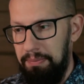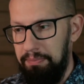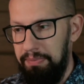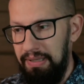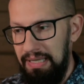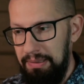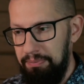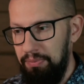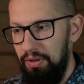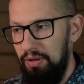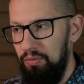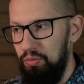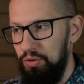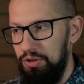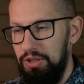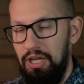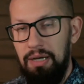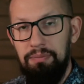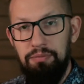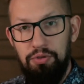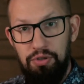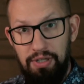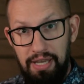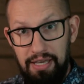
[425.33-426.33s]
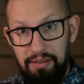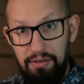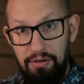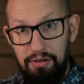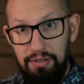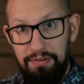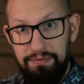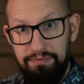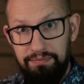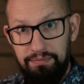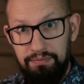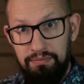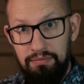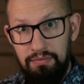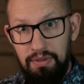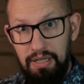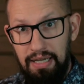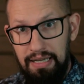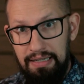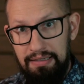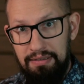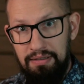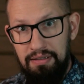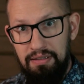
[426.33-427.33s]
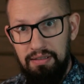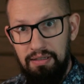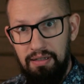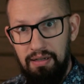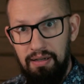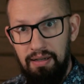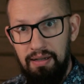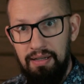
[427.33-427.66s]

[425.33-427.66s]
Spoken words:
people would come together and